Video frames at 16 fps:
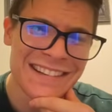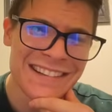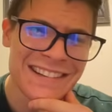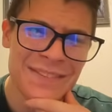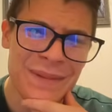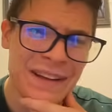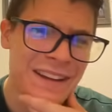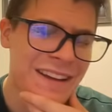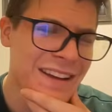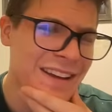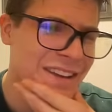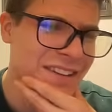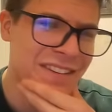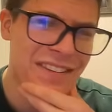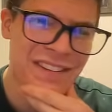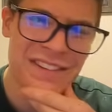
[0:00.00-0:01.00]
Oh my
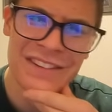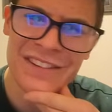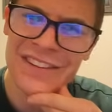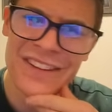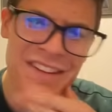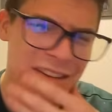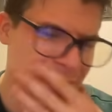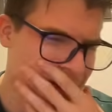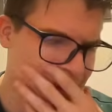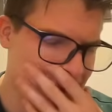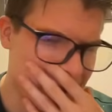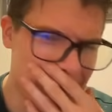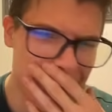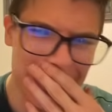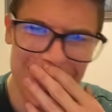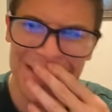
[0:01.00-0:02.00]
gosh. So this is...
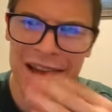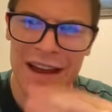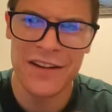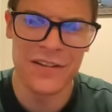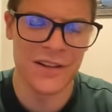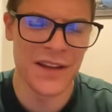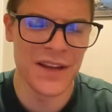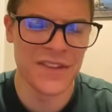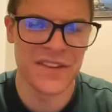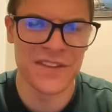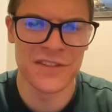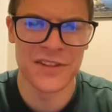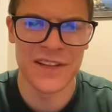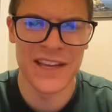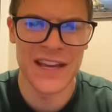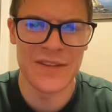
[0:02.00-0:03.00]
I don't like this
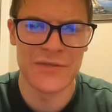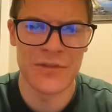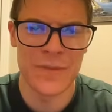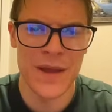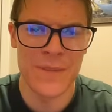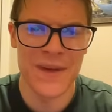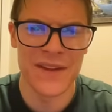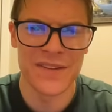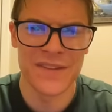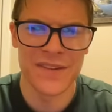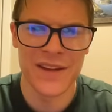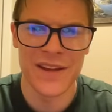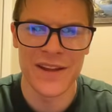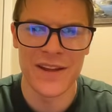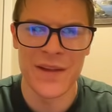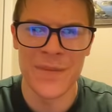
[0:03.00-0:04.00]
early game from
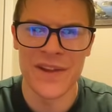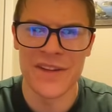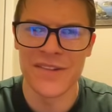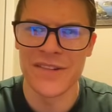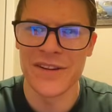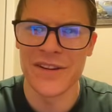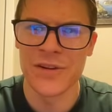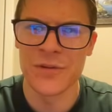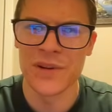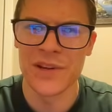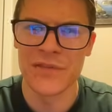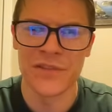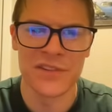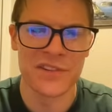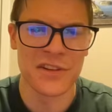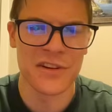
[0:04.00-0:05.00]
MSG or
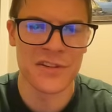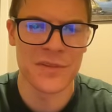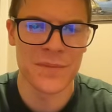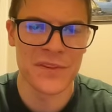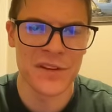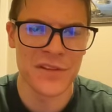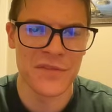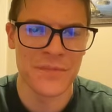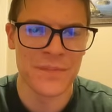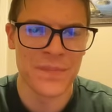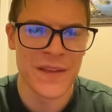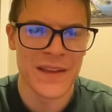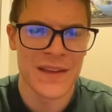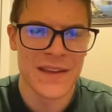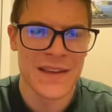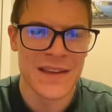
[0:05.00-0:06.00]
whatever he calls himself.
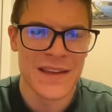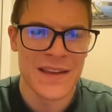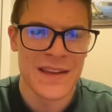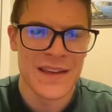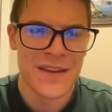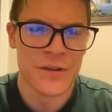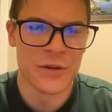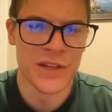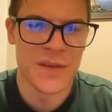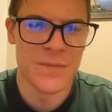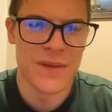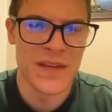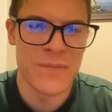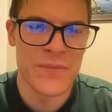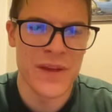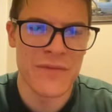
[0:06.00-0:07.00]
Early
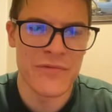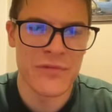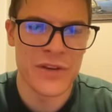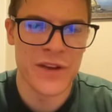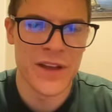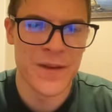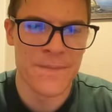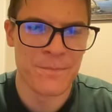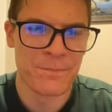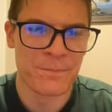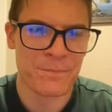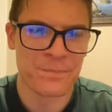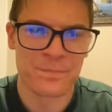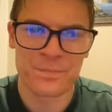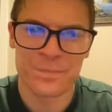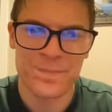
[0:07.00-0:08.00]
beat for him.
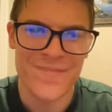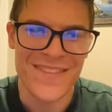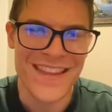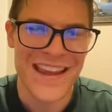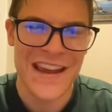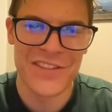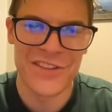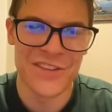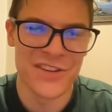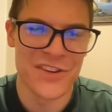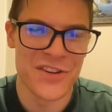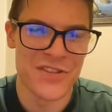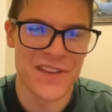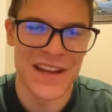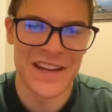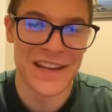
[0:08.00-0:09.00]
And there's
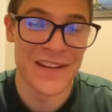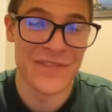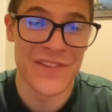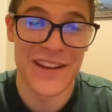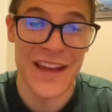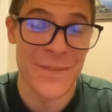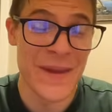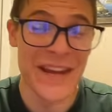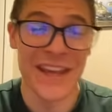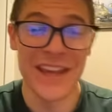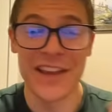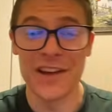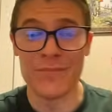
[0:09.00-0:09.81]
no tank to defend. I mean, he